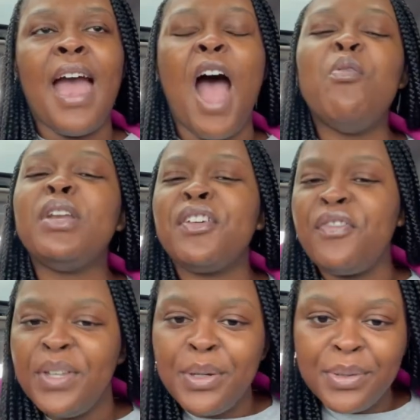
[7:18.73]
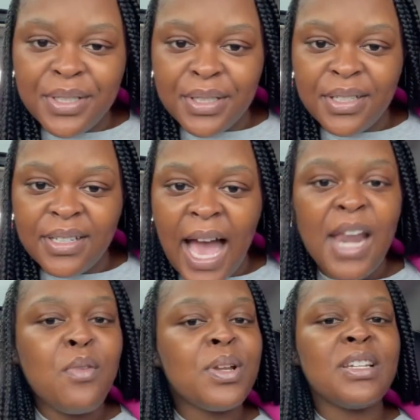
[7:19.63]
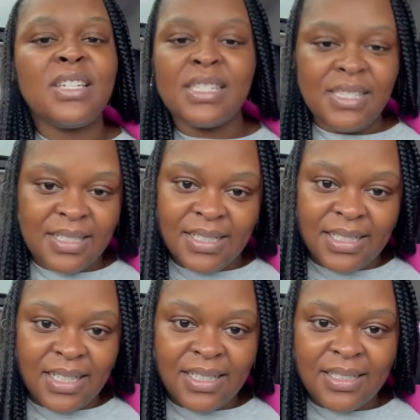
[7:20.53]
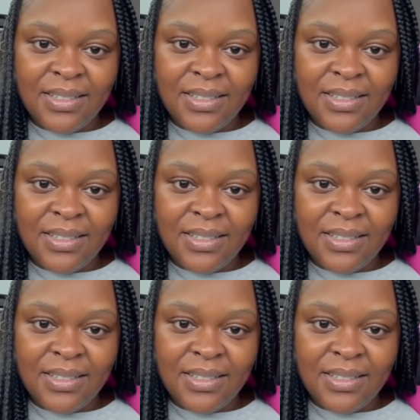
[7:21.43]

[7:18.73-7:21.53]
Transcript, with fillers: I want to feel good. I don't want to just look good.